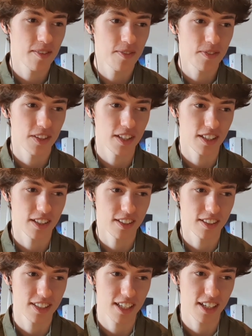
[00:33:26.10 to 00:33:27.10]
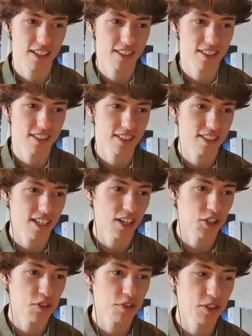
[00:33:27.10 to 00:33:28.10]
The Scandi
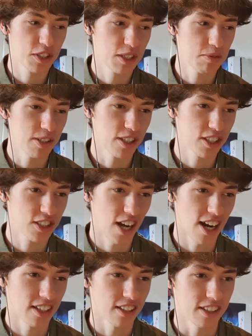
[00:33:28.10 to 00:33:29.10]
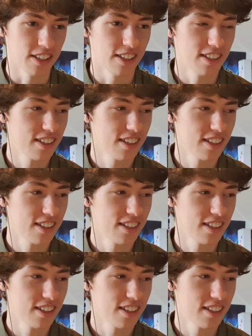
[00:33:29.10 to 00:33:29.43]
reviews is me just channeling